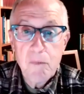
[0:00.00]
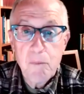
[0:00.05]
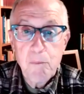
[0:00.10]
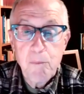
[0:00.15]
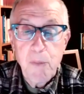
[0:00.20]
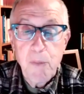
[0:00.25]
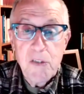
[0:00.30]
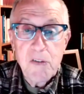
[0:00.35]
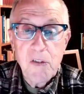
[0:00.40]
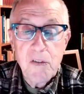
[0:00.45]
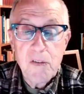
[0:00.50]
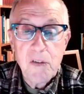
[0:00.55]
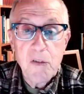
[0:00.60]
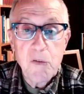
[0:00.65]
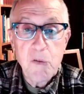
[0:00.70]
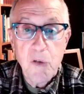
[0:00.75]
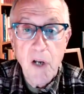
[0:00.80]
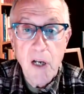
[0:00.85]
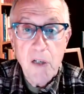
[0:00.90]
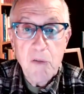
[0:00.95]
based on their
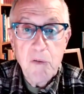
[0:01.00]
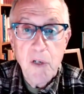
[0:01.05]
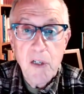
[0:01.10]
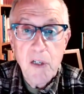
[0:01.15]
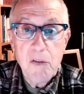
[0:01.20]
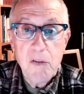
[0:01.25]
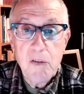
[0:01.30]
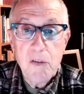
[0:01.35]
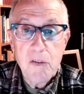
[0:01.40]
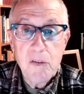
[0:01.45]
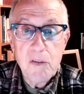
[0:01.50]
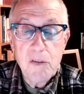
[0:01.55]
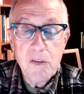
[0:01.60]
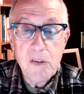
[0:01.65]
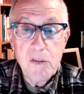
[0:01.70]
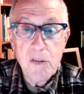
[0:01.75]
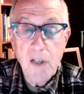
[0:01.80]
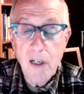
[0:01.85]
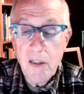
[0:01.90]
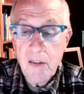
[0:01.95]
track record
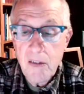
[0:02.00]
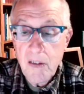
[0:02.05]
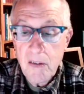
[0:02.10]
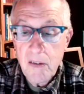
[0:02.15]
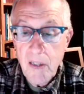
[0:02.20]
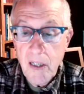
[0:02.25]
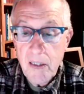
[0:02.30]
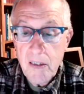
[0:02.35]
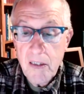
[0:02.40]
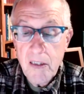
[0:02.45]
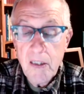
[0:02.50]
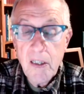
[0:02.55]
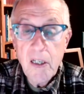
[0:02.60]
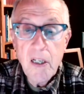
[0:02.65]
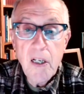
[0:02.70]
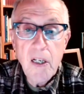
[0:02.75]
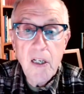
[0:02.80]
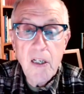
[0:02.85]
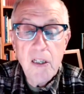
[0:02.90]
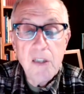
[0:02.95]
is highly unlikely,
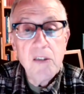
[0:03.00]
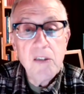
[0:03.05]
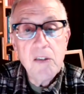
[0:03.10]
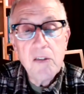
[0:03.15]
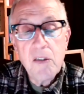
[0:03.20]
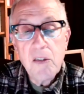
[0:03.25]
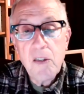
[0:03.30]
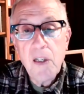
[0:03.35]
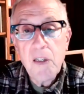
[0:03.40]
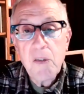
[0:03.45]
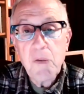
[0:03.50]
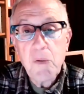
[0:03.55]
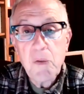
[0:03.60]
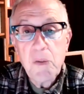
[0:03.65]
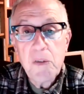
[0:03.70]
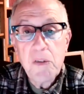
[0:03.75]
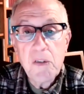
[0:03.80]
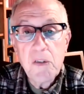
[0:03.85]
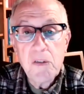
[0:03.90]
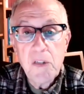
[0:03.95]
is intellectually
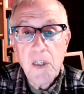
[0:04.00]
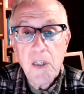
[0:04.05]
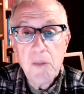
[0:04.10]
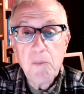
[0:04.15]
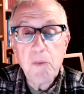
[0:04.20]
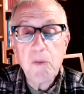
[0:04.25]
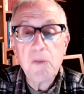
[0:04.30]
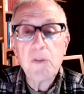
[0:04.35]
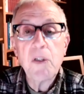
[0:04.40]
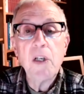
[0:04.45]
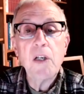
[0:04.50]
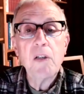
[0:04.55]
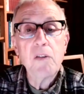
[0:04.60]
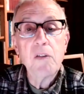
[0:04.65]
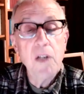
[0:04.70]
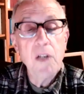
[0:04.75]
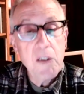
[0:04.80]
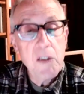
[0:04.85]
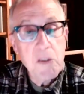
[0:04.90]
disabled. You're not